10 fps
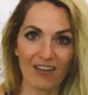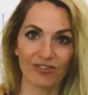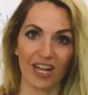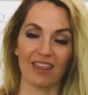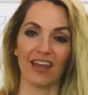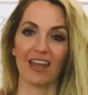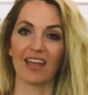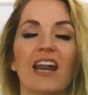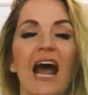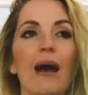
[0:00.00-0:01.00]
everything,
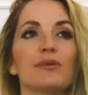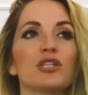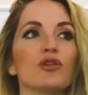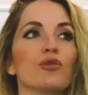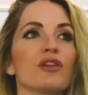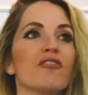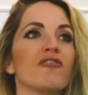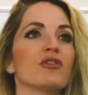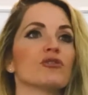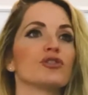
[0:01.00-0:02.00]
that absolutely
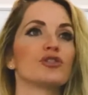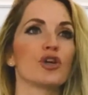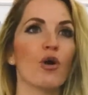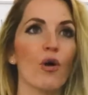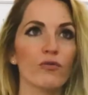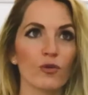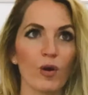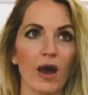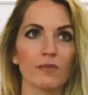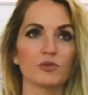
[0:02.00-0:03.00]
feel so
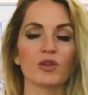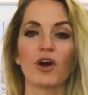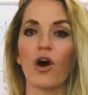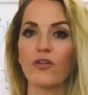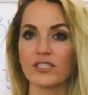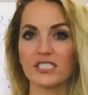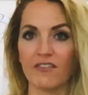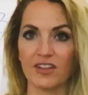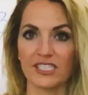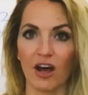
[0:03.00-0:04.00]
overwhelmed with all the
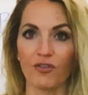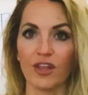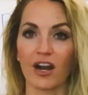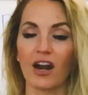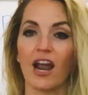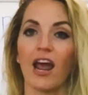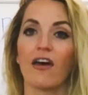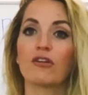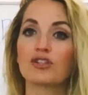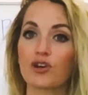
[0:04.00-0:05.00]
stuff that's out there
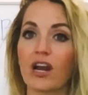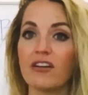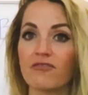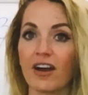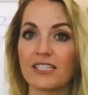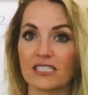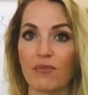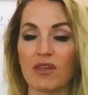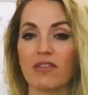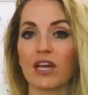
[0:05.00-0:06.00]
and they're trying trying to find
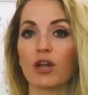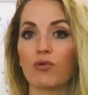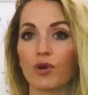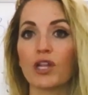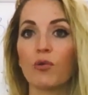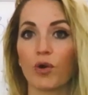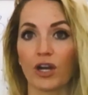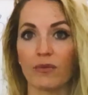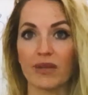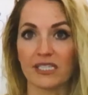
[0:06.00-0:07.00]
something that can really
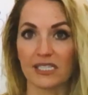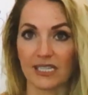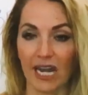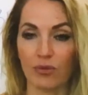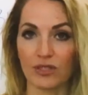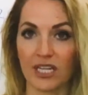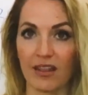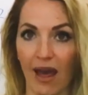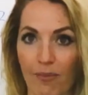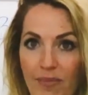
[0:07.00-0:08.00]
work and be sustainable to
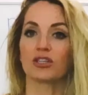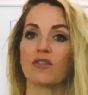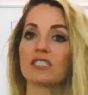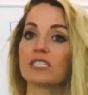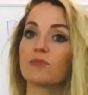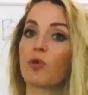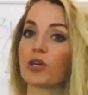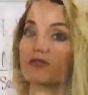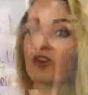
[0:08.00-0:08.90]
them. So this has worked